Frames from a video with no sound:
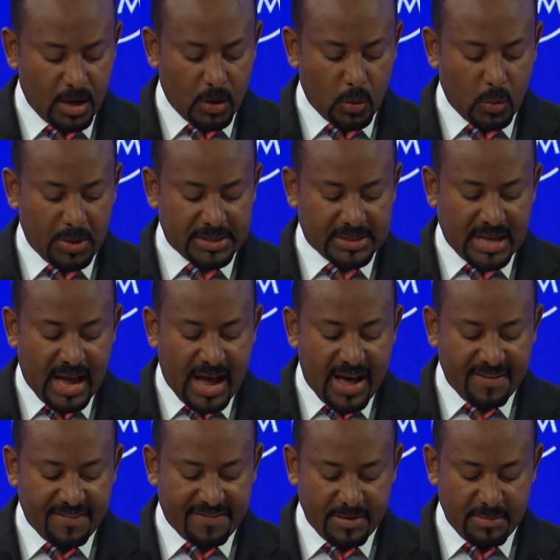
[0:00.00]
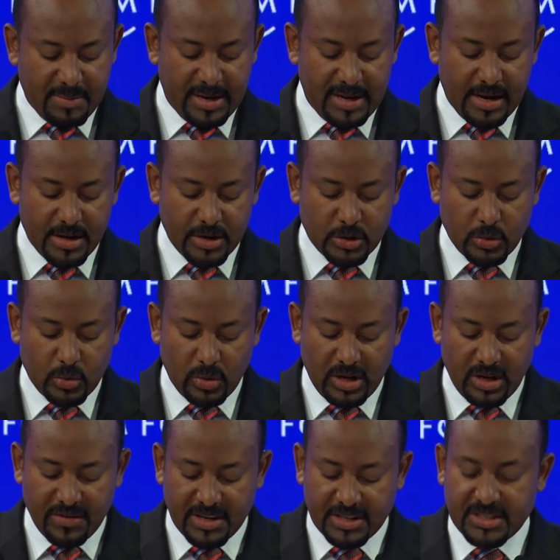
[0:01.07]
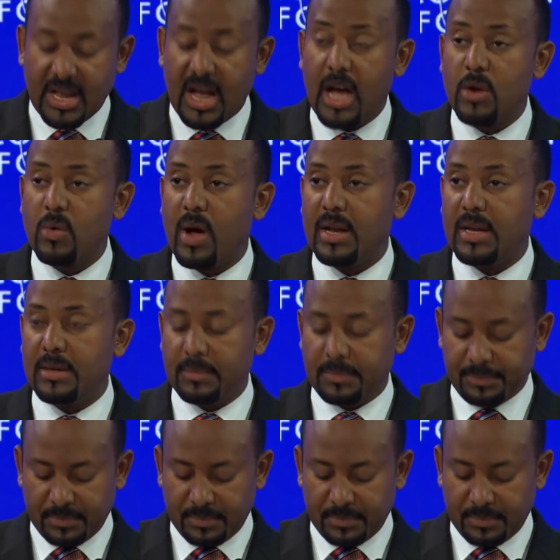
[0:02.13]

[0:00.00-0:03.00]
With 500,000 school leavers annually,